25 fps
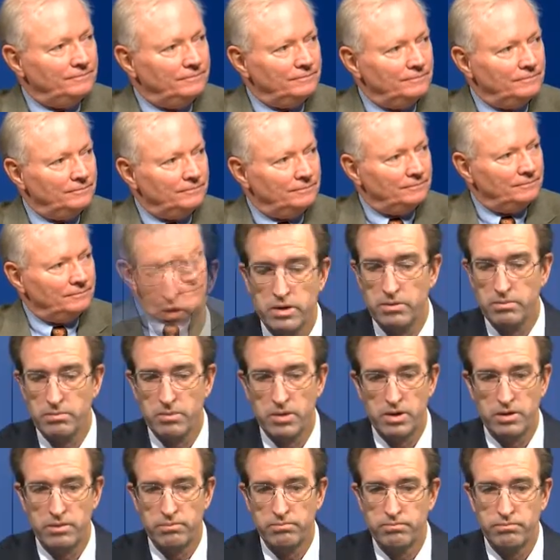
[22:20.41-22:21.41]
Well,
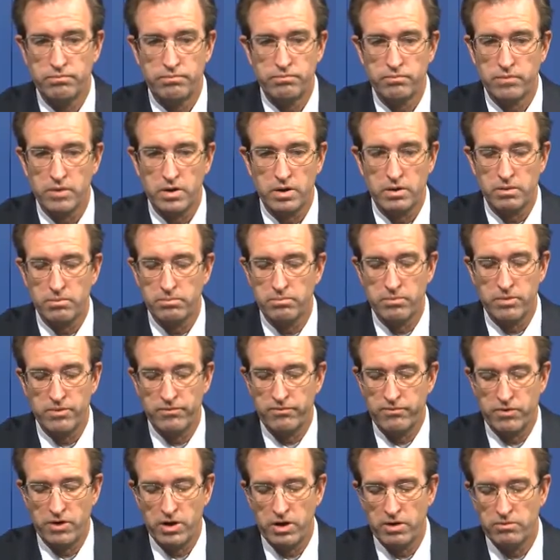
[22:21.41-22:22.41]
I am in
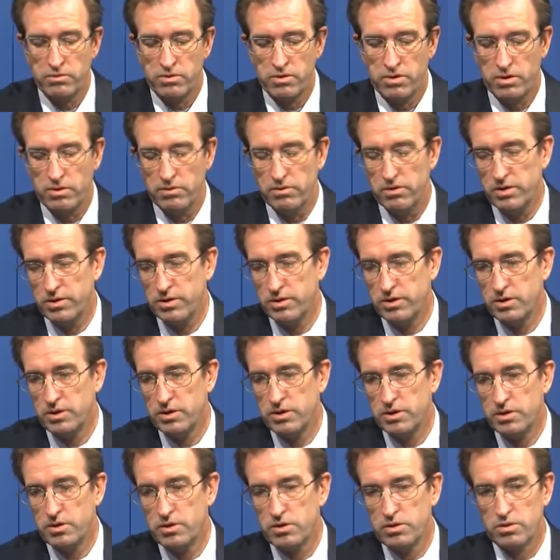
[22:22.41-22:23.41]
favor of it.
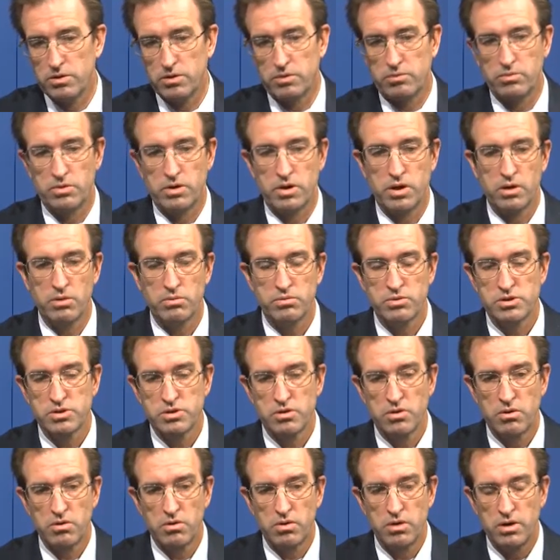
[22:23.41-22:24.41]
Look, when I was
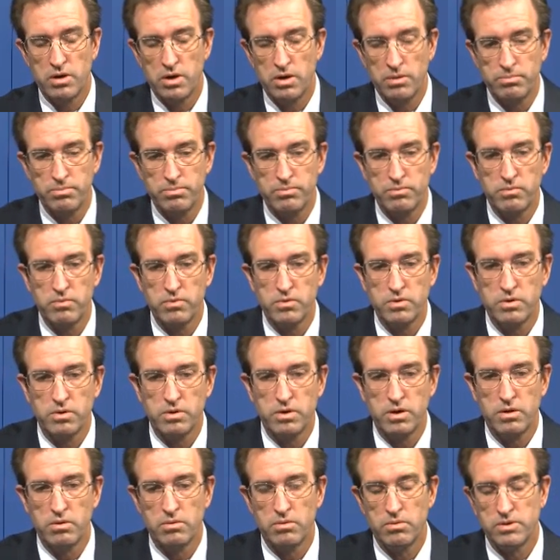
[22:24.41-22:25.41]
growing up,
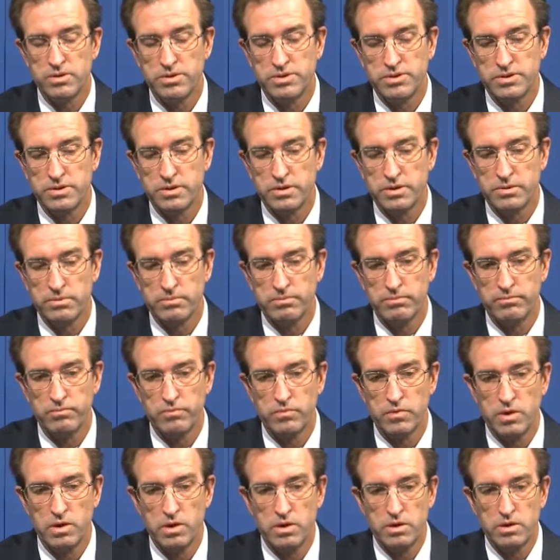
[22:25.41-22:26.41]
there was
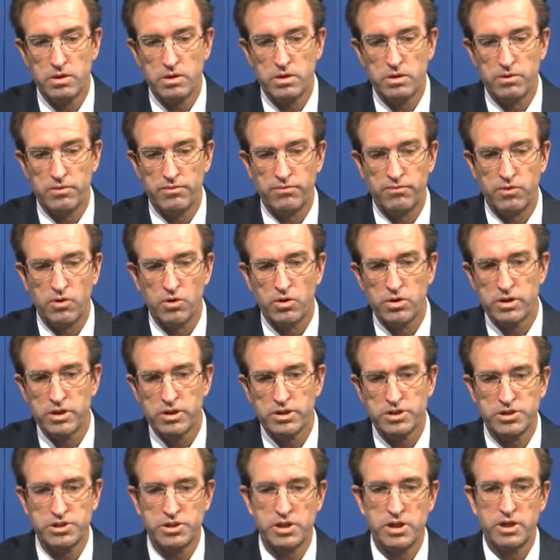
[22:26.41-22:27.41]
a foreign
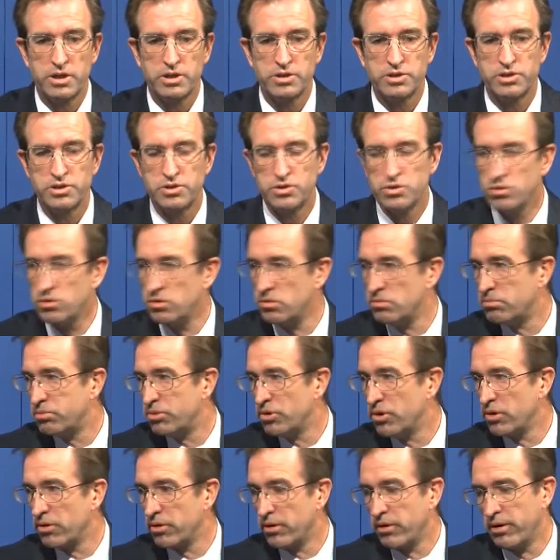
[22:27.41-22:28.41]
exchange student
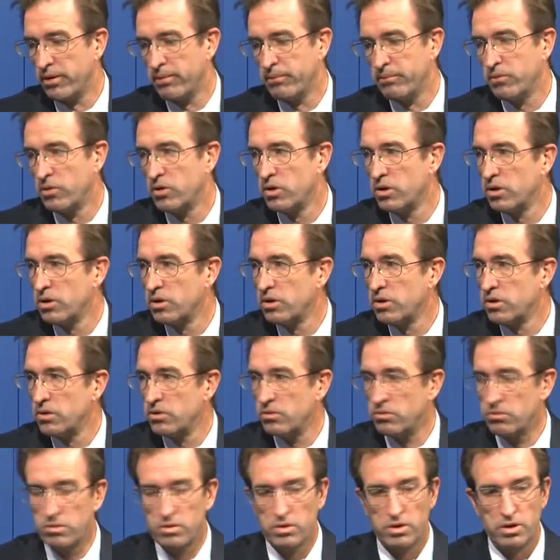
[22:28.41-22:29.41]
program
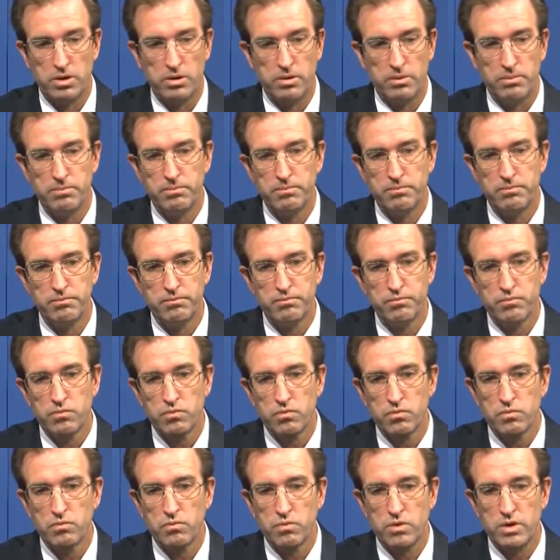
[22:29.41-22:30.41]
where
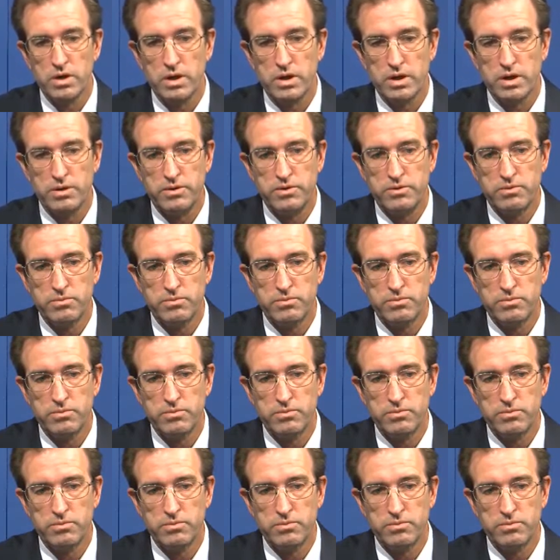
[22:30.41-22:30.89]
we had